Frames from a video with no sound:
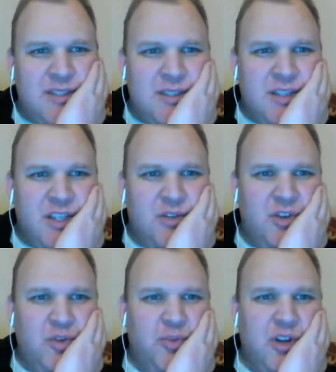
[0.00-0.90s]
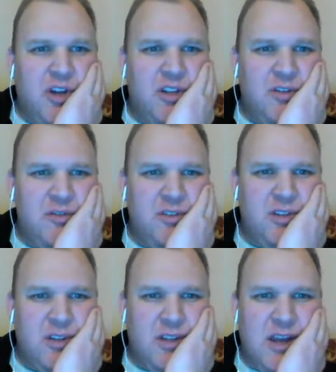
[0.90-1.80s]
in the QQ plot are close to the
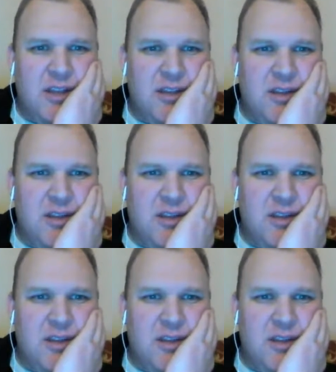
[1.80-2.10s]
line,